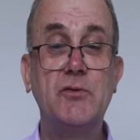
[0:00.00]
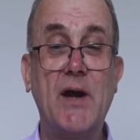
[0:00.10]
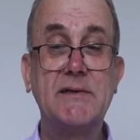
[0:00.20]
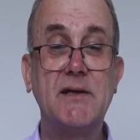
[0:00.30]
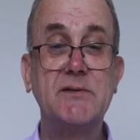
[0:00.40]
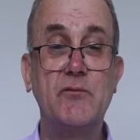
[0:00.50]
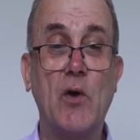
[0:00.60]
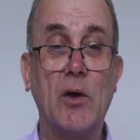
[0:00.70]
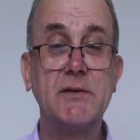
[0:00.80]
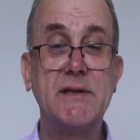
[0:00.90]
dressed as
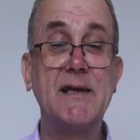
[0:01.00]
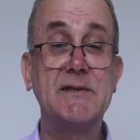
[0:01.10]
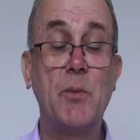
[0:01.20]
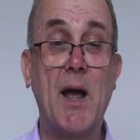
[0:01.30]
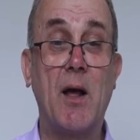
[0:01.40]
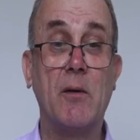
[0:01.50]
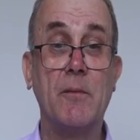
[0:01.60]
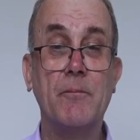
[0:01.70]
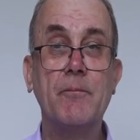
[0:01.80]
Ross as well.